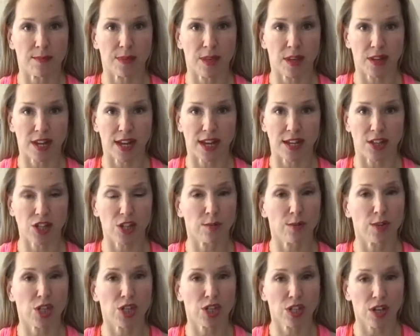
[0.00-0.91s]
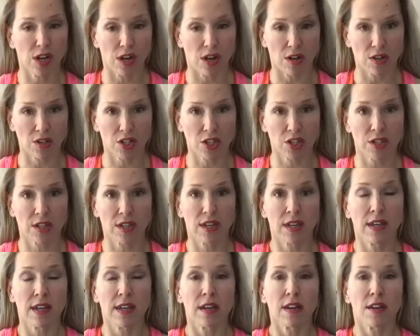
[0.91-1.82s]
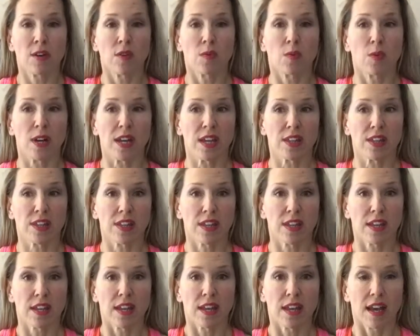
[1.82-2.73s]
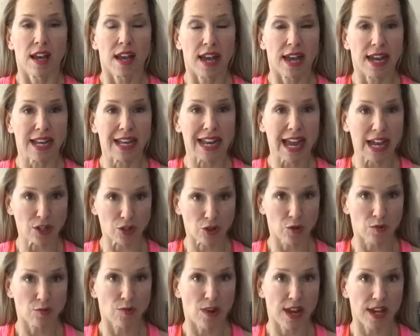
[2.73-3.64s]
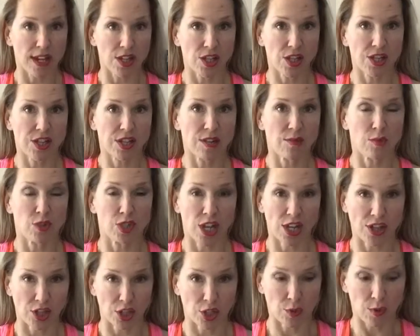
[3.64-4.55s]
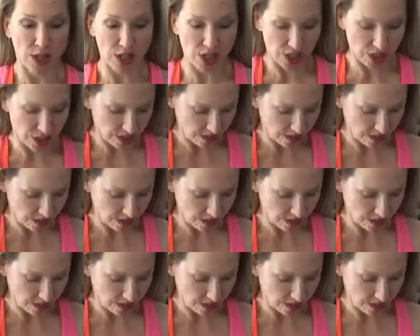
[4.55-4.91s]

Okay, so we start with a lateral raise, which has a twist,